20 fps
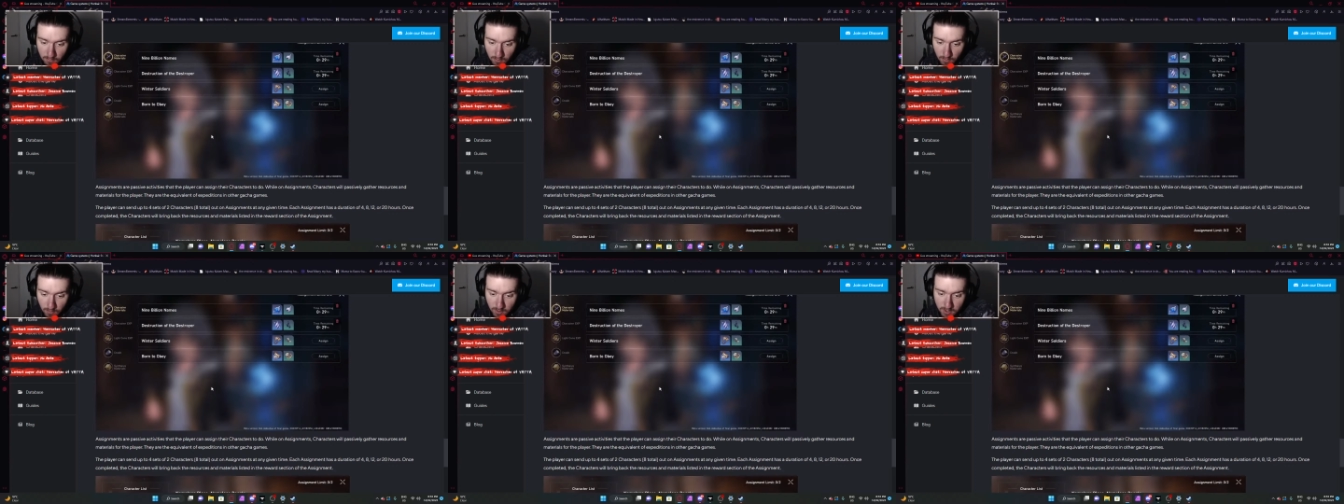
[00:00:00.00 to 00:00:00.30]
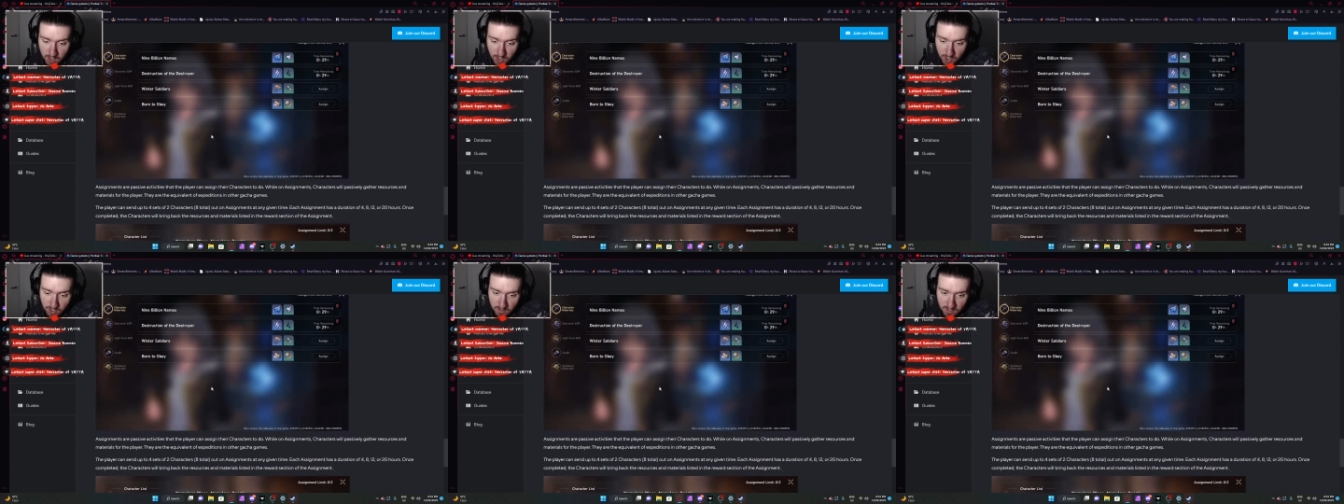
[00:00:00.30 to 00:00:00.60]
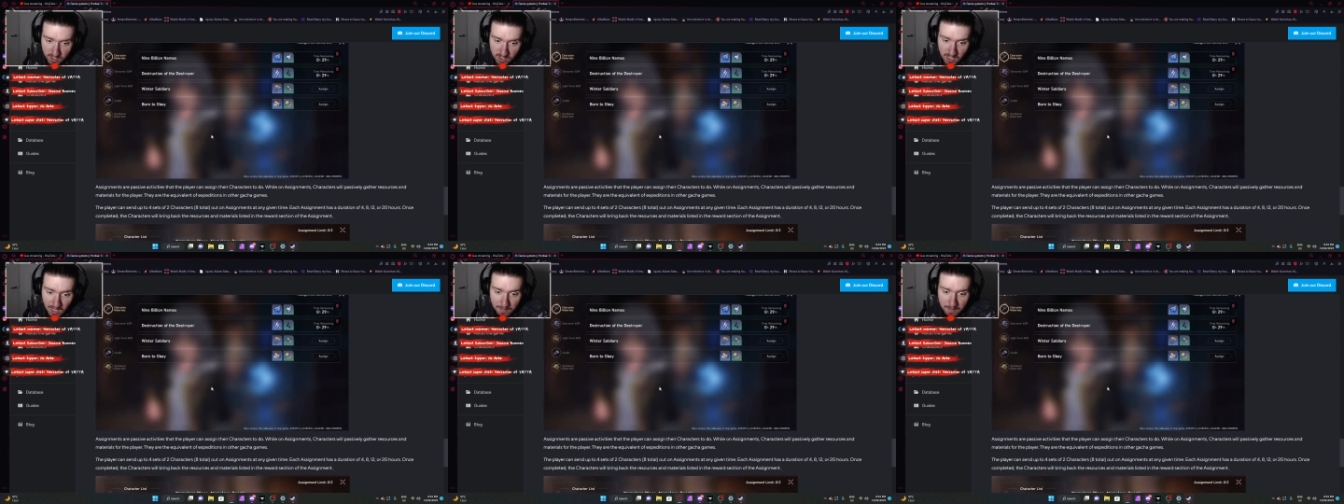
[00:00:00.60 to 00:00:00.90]
reward section of
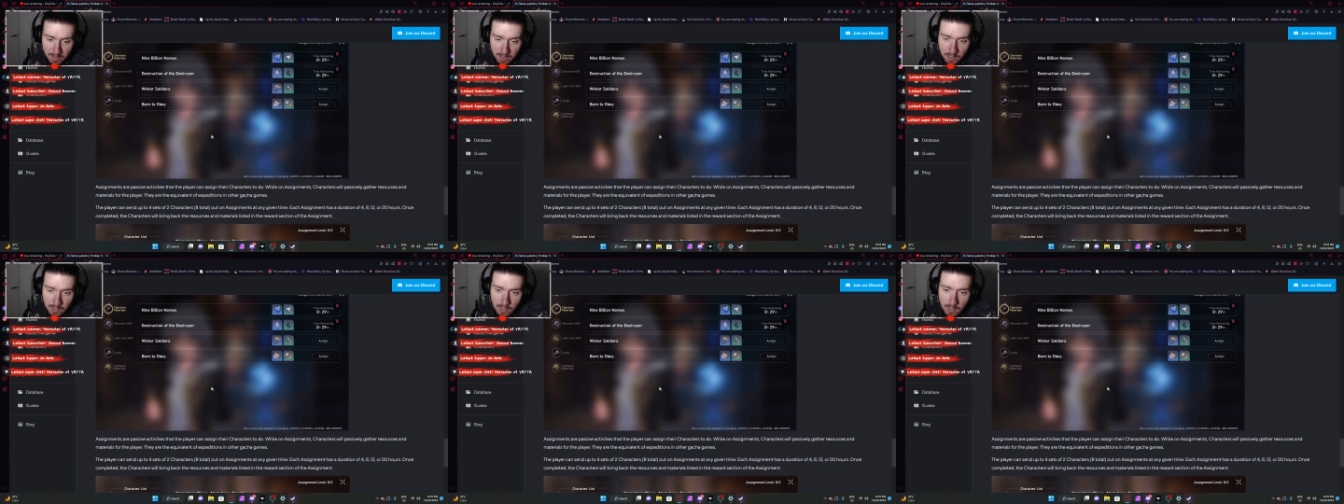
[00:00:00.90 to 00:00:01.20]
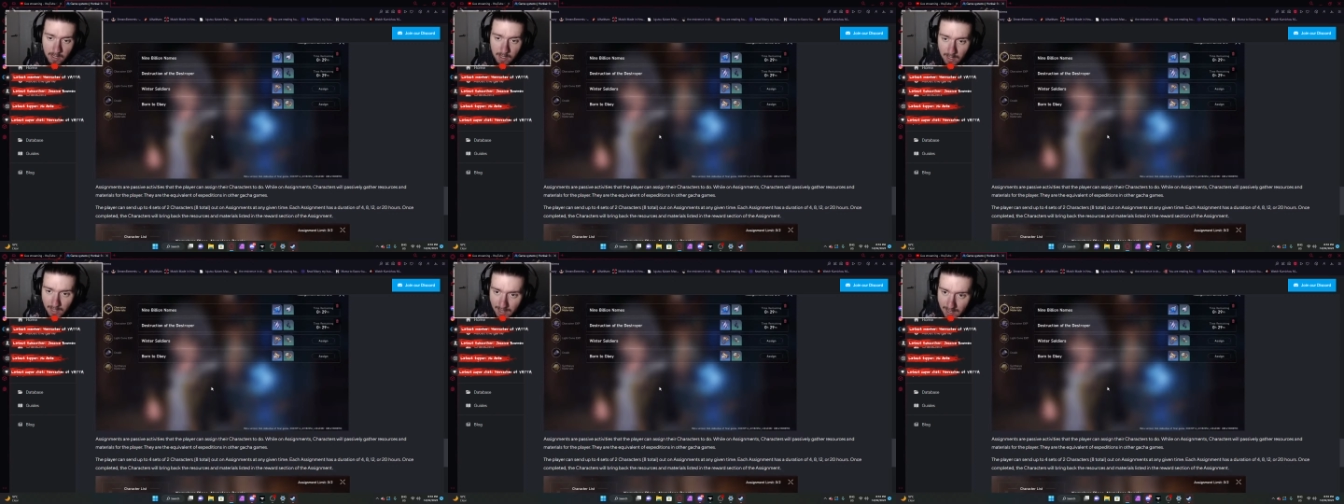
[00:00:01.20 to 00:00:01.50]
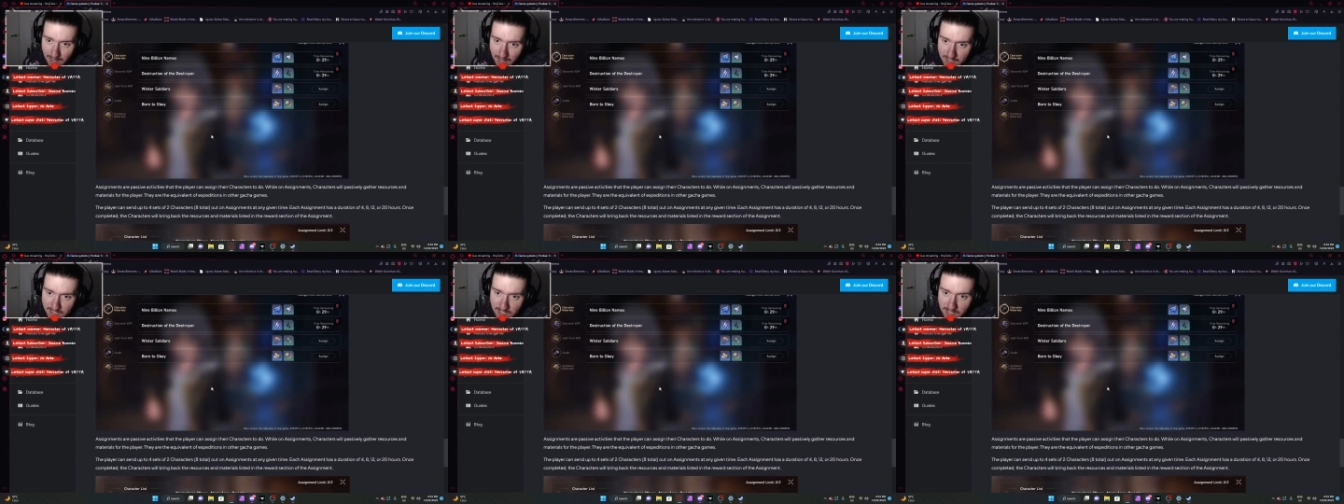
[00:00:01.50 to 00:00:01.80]
the assignment.
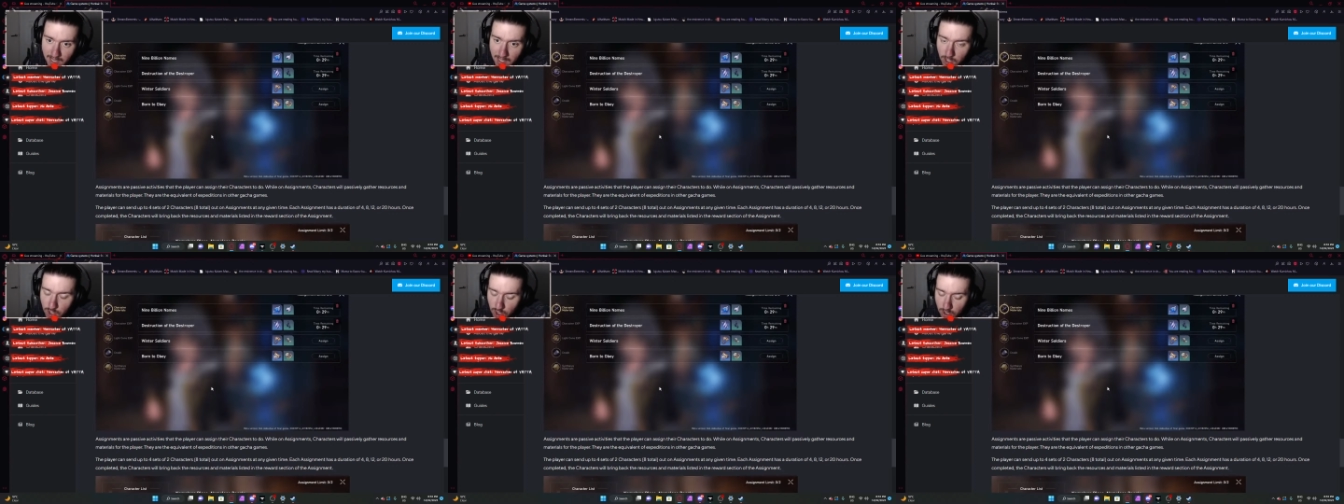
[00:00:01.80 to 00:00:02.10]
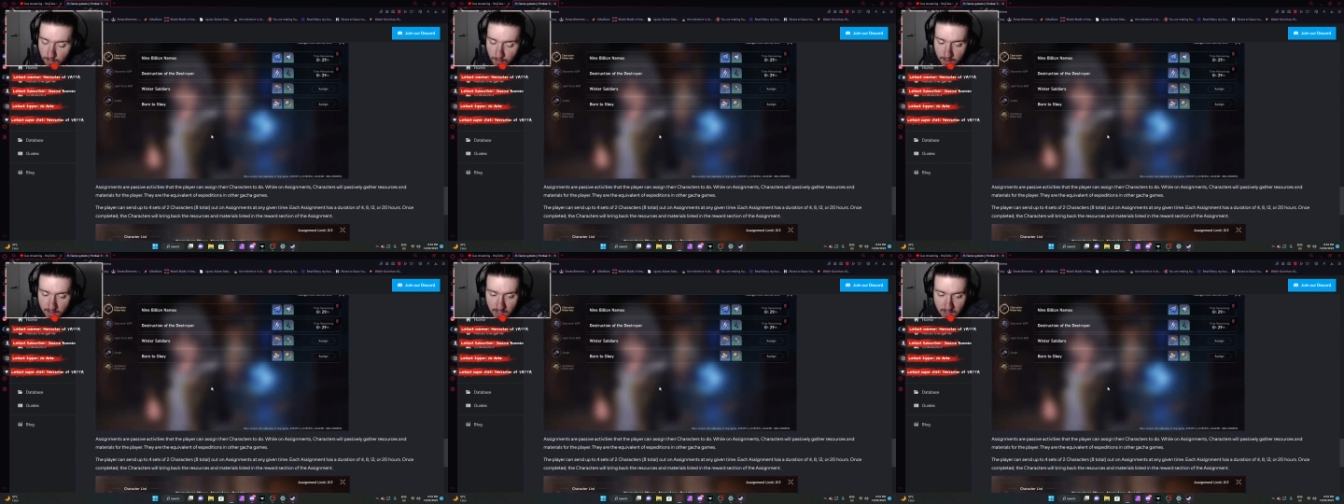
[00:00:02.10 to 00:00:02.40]
Uh, it's a Genshin Impact